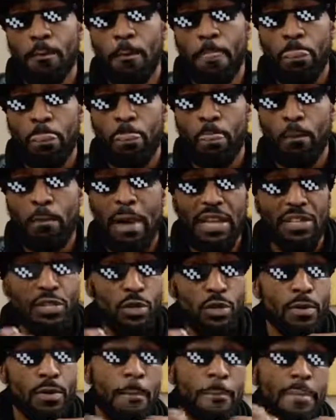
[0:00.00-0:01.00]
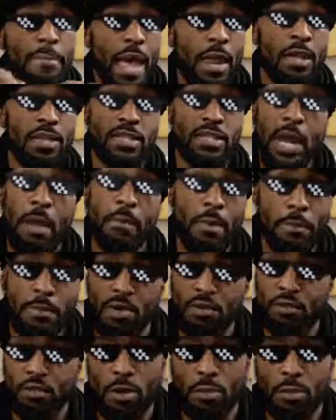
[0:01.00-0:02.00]
My certain balance. And I'm gonna be
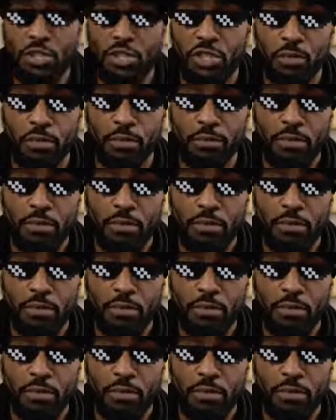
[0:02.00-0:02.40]
real with you.